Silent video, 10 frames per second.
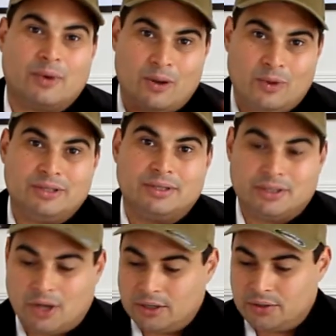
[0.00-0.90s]
when I went to the
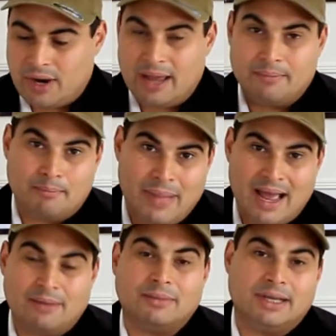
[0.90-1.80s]
doctor and
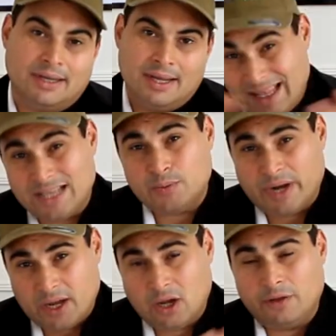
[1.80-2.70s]
bam, that's when
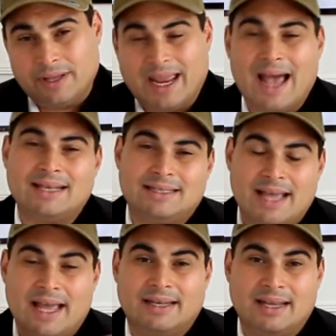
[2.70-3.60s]
I got the cast.
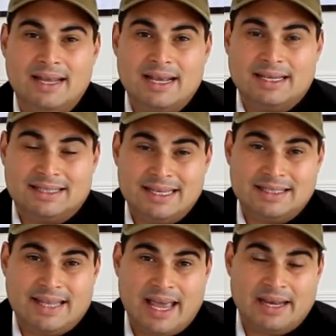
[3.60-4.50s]
And
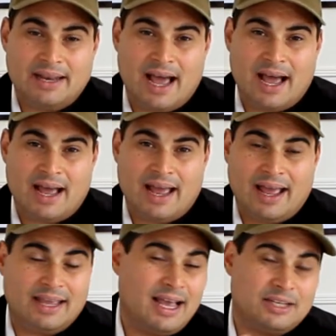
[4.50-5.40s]
since then, uh,
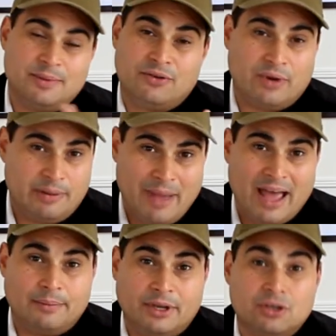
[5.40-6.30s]
it has been really
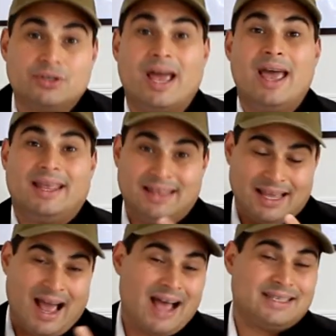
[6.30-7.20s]
bad because
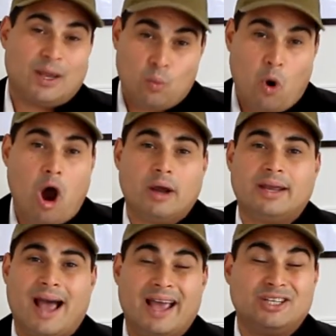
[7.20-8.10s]
as I
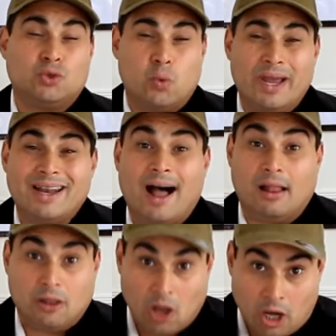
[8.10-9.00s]
walk, I sweat
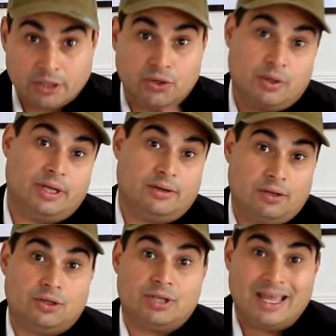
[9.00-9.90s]
a lot. You can
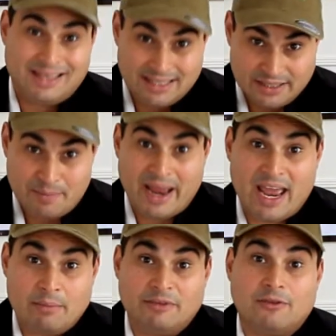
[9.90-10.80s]
understand this is
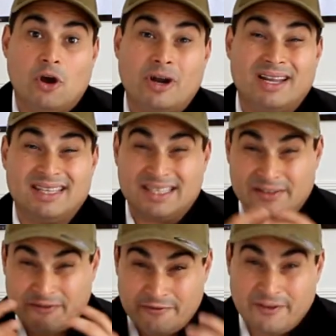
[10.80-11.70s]
Miami, Florida. This
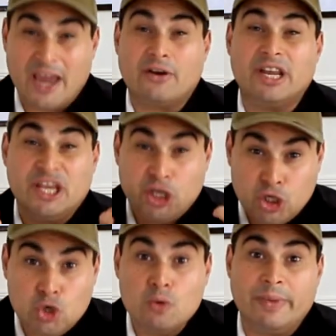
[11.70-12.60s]
is very
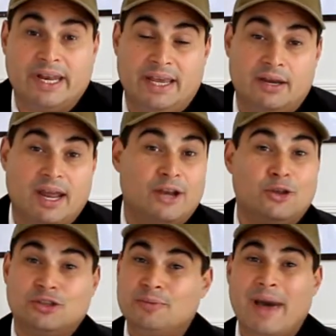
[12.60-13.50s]
humid here and
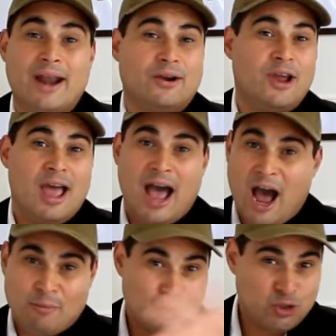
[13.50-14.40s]
doesn't matter
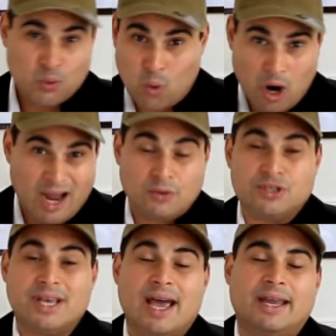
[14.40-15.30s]
how much you walk
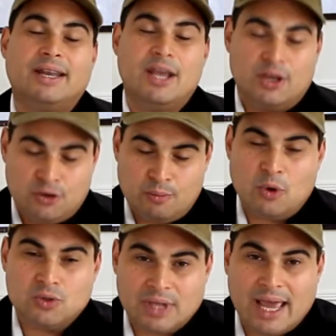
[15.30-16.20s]
outside, you
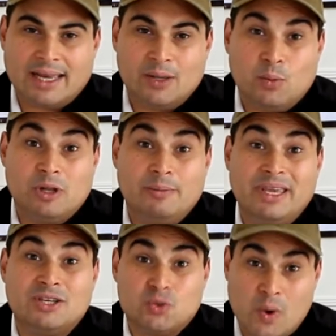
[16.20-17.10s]
most likely will
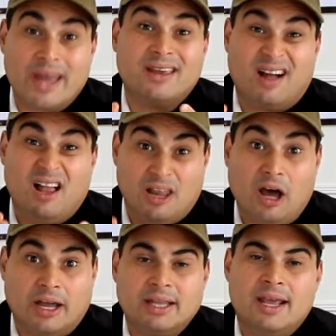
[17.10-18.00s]
be sweating a
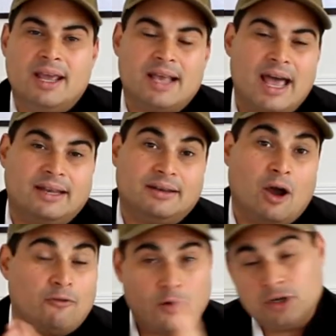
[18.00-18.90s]
lot. And
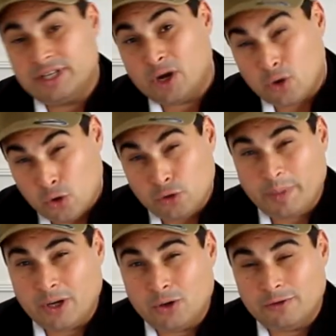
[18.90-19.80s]
of course, it could
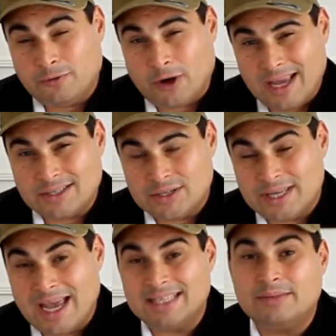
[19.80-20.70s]
be good for
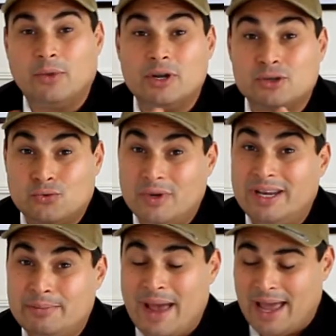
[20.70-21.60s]
exercising, but it's
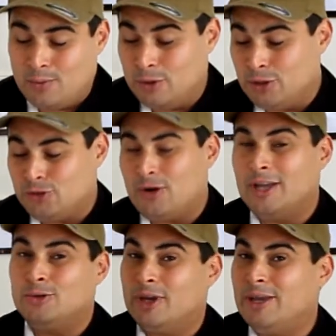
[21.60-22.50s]
really bad when you're
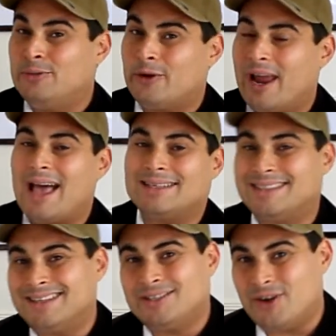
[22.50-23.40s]
trying to keep your
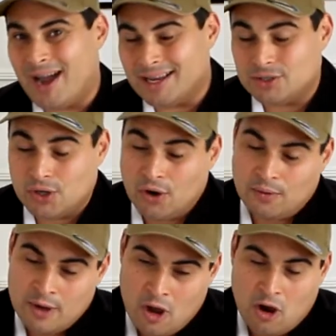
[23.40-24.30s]
cast dry.
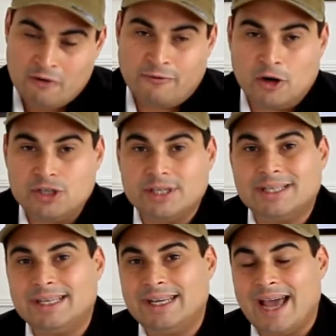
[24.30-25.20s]
So
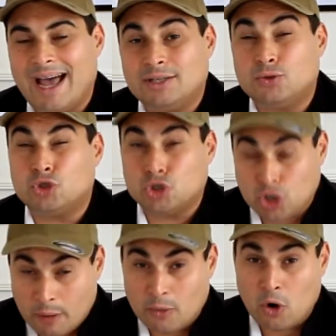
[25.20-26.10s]
unfortunately, I had to
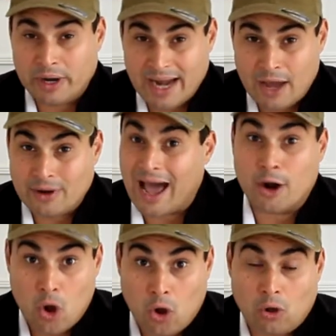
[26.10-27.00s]
stop going out at
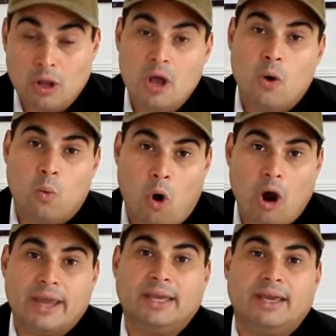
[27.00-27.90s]
all
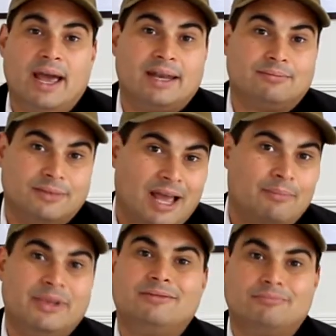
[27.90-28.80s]
walking and
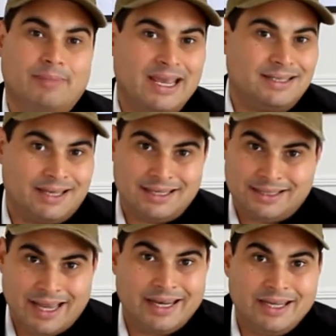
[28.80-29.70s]
I've been basically
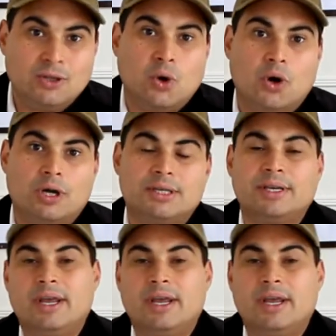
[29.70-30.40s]
staying indoors